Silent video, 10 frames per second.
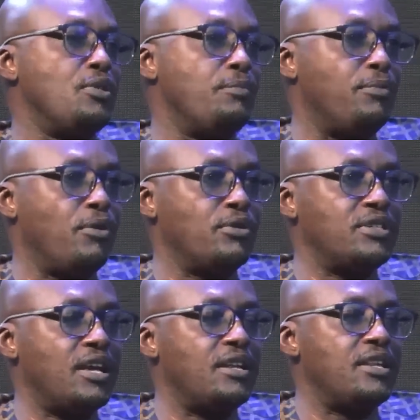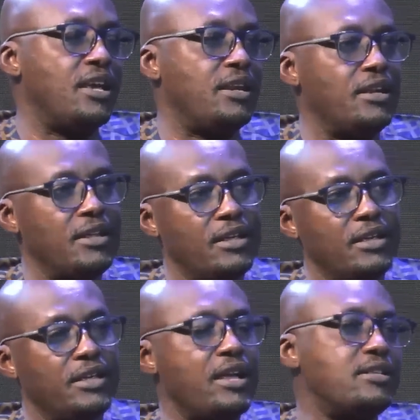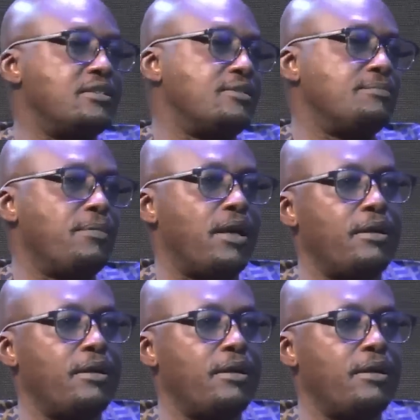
with the blood, and then gets